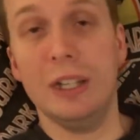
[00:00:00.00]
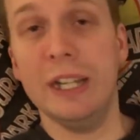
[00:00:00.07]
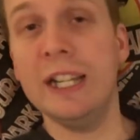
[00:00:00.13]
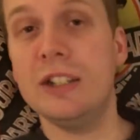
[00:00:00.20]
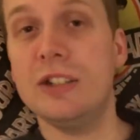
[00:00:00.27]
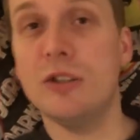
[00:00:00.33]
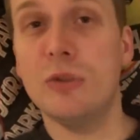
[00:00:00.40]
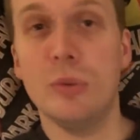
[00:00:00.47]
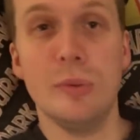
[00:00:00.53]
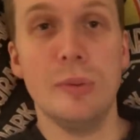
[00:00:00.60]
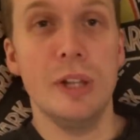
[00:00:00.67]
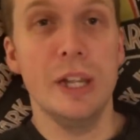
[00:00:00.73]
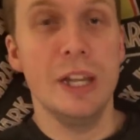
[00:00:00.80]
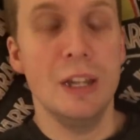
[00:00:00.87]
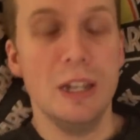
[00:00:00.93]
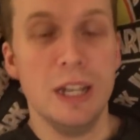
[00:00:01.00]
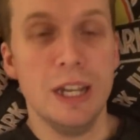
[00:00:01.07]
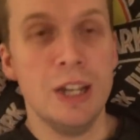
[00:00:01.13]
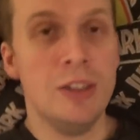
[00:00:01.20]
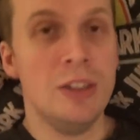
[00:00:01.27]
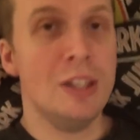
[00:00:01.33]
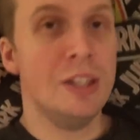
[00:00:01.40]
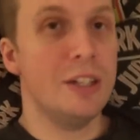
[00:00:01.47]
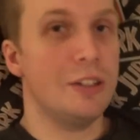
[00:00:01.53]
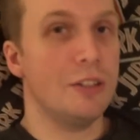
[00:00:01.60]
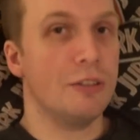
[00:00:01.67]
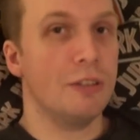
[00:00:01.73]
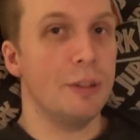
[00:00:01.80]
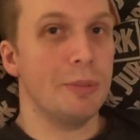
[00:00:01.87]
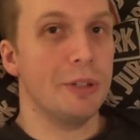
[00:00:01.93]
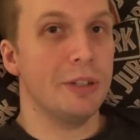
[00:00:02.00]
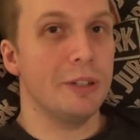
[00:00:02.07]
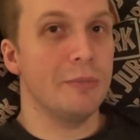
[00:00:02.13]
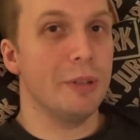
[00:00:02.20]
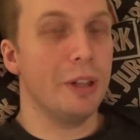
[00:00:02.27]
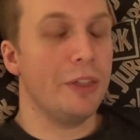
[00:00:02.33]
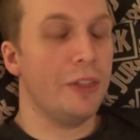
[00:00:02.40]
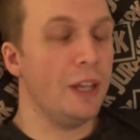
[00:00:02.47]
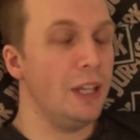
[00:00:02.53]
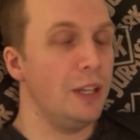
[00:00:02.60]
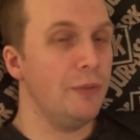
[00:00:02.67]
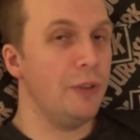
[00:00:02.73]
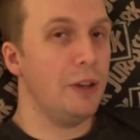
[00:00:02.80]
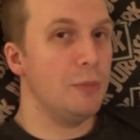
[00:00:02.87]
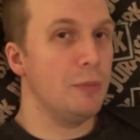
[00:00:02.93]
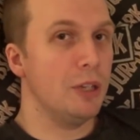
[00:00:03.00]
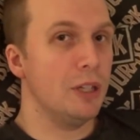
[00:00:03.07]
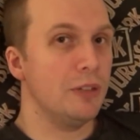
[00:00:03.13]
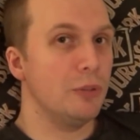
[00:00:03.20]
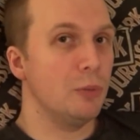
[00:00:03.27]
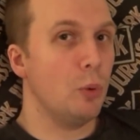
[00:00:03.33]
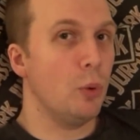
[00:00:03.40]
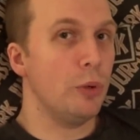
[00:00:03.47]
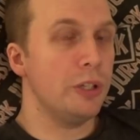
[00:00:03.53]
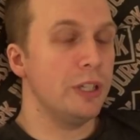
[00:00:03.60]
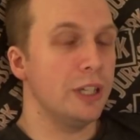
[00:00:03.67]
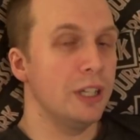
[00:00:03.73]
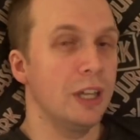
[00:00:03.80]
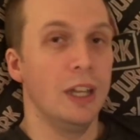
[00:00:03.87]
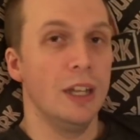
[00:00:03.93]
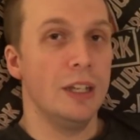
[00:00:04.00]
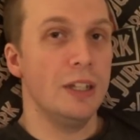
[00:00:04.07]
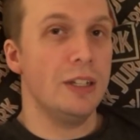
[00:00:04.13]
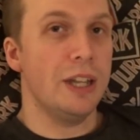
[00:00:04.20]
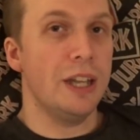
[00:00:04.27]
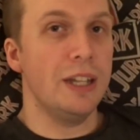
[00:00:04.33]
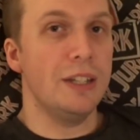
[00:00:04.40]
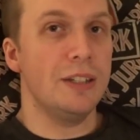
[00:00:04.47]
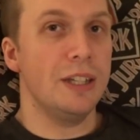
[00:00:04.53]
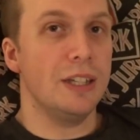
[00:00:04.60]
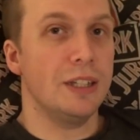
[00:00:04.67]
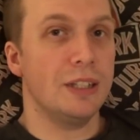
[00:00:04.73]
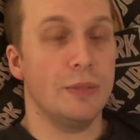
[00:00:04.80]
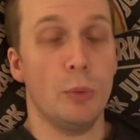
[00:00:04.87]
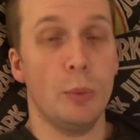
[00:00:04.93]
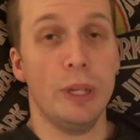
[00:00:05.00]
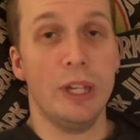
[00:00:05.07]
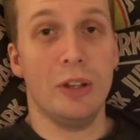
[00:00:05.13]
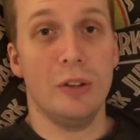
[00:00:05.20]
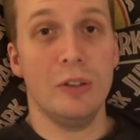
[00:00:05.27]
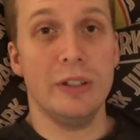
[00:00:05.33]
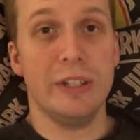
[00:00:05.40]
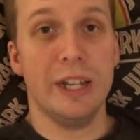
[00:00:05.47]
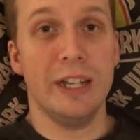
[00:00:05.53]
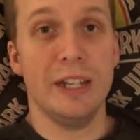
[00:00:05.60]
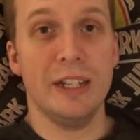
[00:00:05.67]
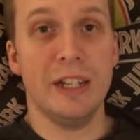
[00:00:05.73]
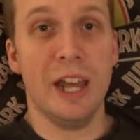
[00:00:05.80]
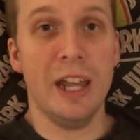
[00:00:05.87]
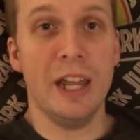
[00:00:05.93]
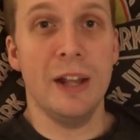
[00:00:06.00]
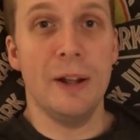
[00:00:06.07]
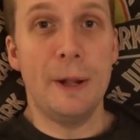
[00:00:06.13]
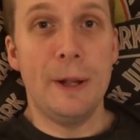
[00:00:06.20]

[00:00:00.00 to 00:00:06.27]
Links are all in the description. But thank you very much for watching day 6 of a week on 10 a day.